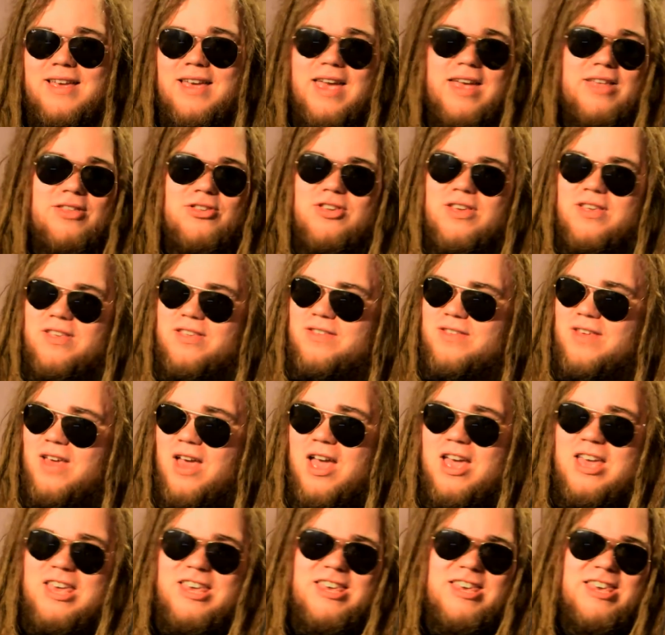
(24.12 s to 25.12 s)
and just
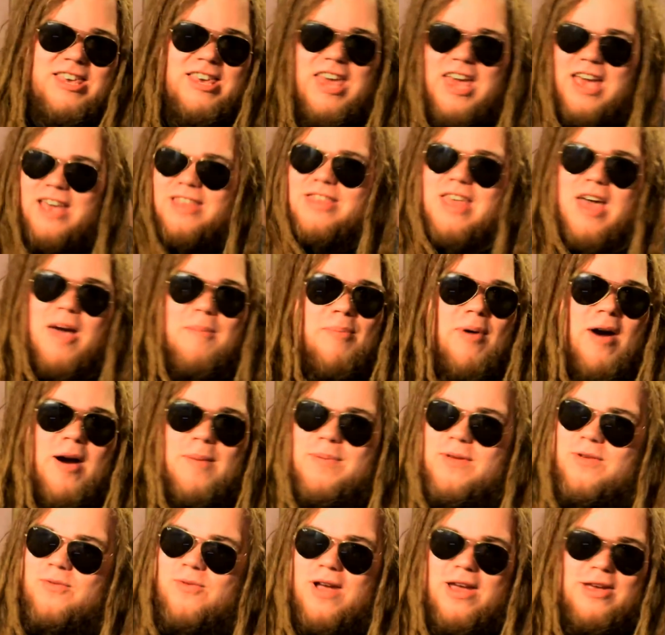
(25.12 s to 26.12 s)
kick that
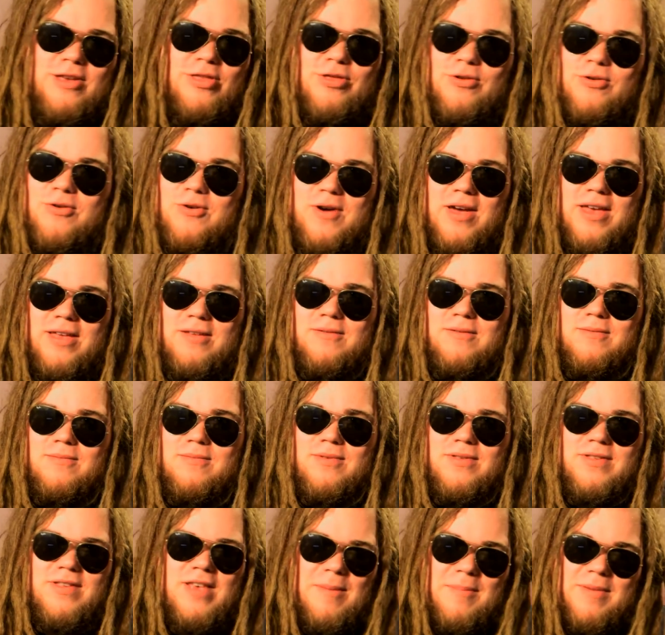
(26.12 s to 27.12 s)
puppy right through it.
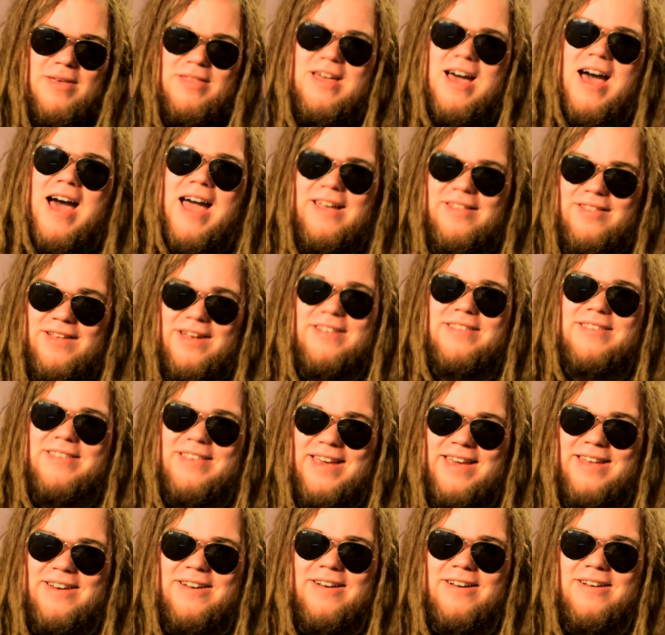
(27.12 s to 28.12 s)
Send me the highlights
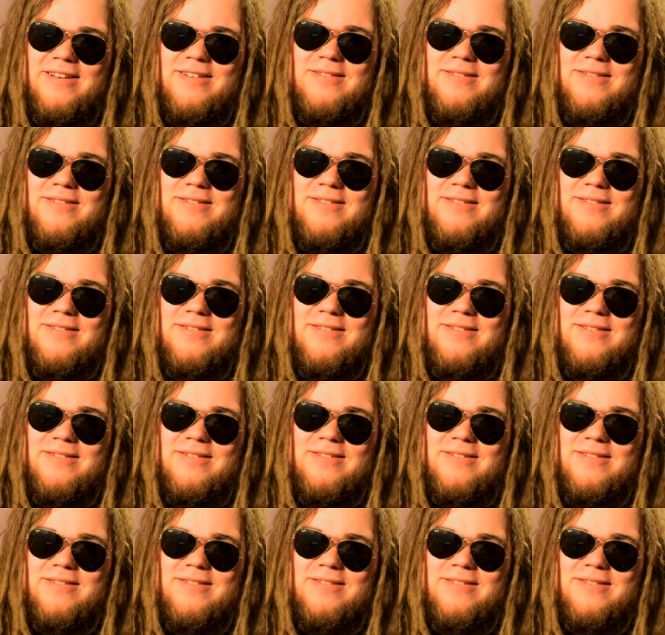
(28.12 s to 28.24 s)
later.